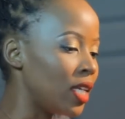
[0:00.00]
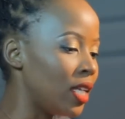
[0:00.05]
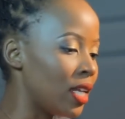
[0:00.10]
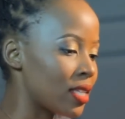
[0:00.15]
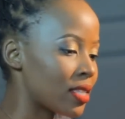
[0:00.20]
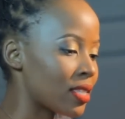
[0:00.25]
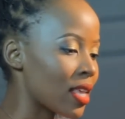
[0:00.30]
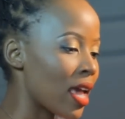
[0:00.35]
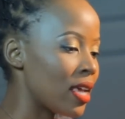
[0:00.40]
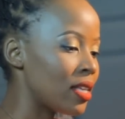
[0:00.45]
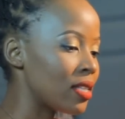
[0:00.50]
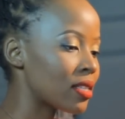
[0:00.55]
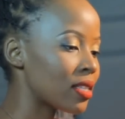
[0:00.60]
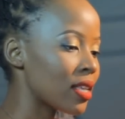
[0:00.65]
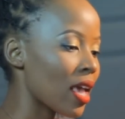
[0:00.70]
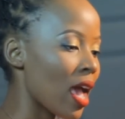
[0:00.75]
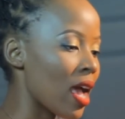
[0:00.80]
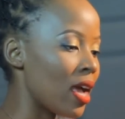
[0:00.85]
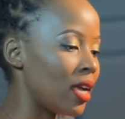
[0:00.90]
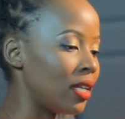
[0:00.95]
in a sense,
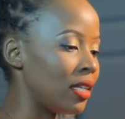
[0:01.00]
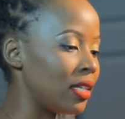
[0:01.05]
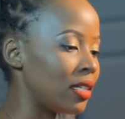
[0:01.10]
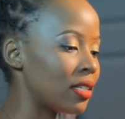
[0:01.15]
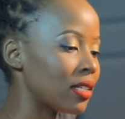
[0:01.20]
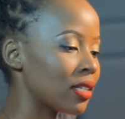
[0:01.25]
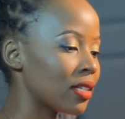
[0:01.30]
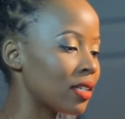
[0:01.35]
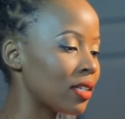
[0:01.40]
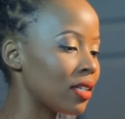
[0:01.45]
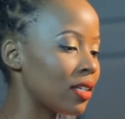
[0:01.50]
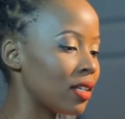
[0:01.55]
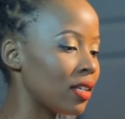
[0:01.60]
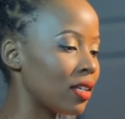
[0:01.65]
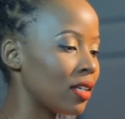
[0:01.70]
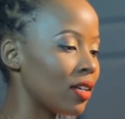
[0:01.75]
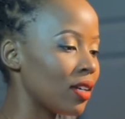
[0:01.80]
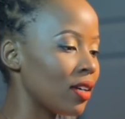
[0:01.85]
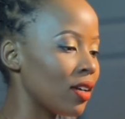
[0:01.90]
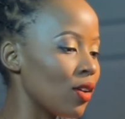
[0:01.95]
and
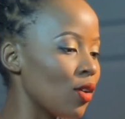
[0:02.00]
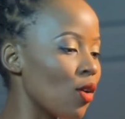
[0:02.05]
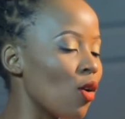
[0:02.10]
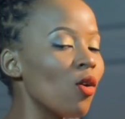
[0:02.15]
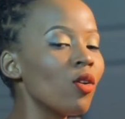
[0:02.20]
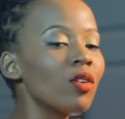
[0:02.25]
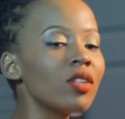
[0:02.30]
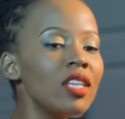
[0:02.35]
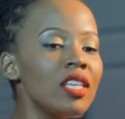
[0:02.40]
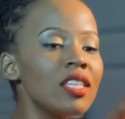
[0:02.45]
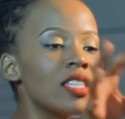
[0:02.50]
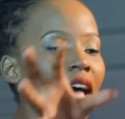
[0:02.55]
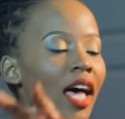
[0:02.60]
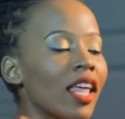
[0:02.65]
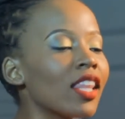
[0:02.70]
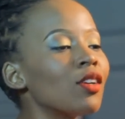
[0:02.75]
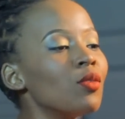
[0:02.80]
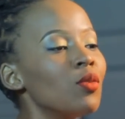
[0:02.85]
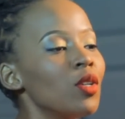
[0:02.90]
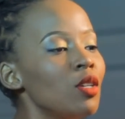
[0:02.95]
all these
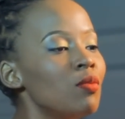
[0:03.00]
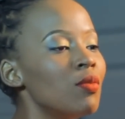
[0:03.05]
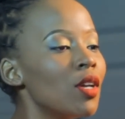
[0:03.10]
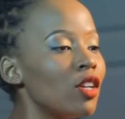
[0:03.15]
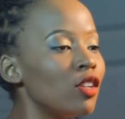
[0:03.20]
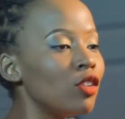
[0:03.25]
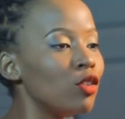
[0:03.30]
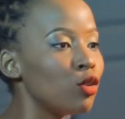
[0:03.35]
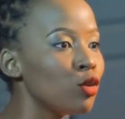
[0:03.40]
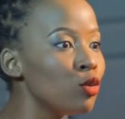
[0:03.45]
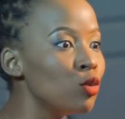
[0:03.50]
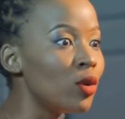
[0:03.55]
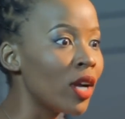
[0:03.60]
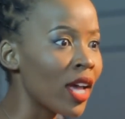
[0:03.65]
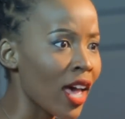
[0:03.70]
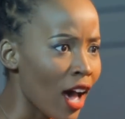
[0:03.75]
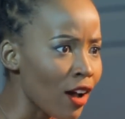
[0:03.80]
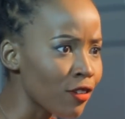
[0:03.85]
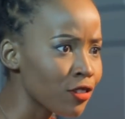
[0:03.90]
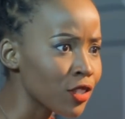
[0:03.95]
other women who
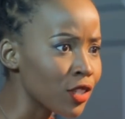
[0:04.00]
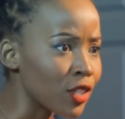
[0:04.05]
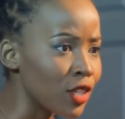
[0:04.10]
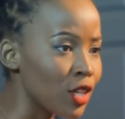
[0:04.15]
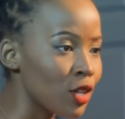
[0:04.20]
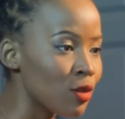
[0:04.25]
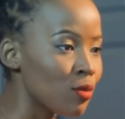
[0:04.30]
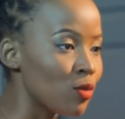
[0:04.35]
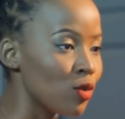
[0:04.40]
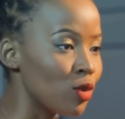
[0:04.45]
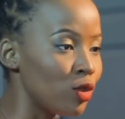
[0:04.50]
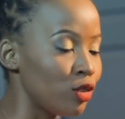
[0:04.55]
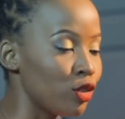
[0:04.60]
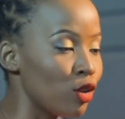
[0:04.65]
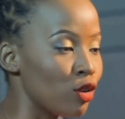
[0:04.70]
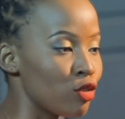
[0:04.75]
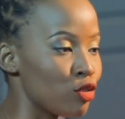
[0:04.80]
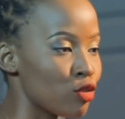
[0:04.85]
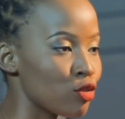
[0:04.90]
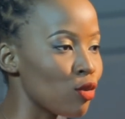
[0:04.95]
were after him would
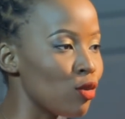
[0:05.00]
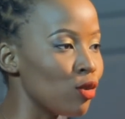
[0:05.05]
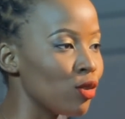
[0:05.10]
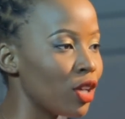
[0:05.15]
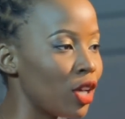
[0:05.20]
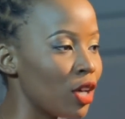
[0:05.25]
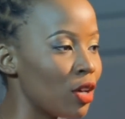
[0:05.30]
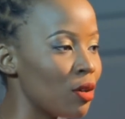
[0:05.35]
console